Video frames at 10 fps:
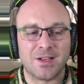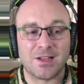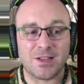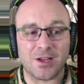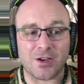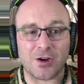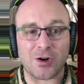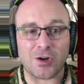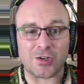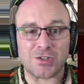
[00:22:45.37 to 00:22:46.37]
lot of
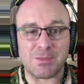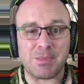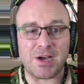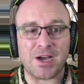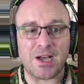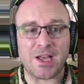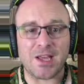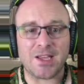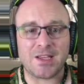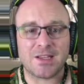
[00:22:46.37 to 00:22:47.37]
art to
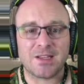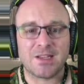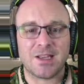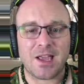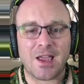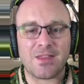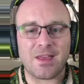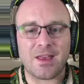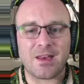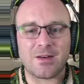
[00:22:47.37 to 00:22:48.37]
buy, and
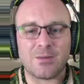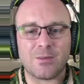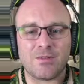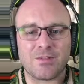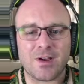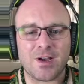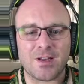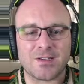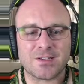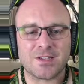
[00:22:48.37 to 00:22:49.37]
then we've got